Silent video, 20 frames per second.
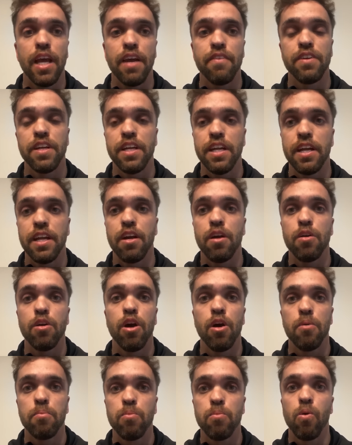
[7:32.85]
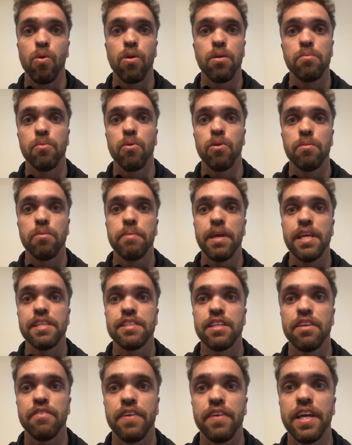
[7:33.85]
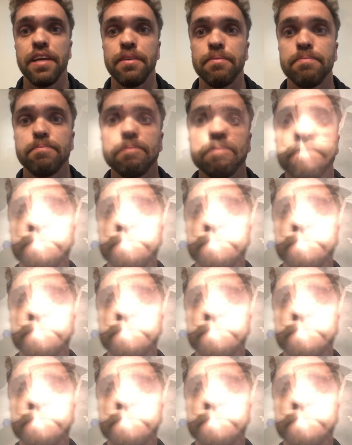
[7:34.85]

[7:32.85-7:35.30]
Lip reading: every year a more and more amazing event.